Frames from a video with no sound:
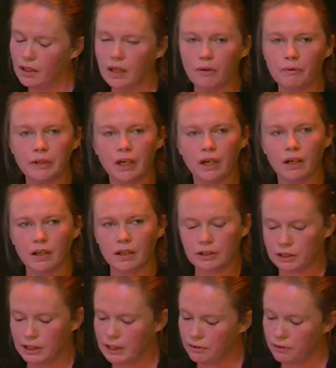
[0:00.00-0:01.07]
And we are
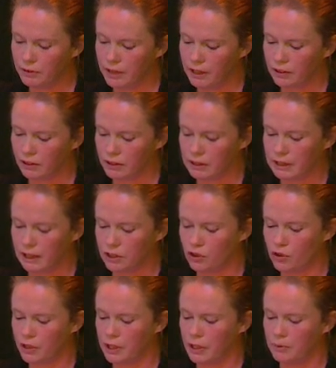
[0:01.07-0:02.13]
delivering on our
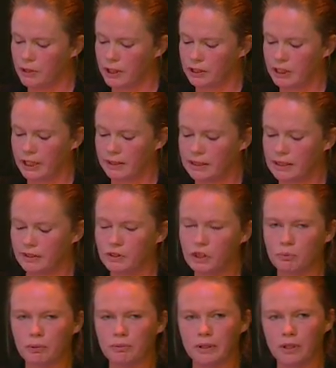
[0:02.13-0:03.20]
statutory objectives to
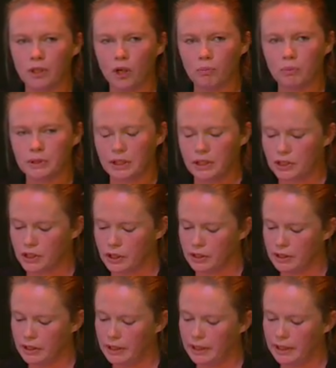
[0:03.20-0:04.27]
promote
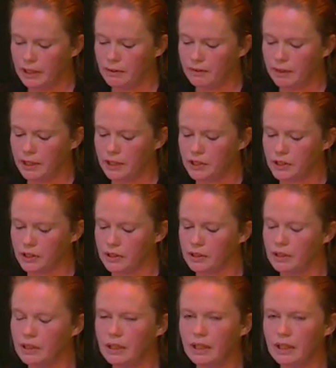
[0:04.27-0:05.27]
competition, innovation,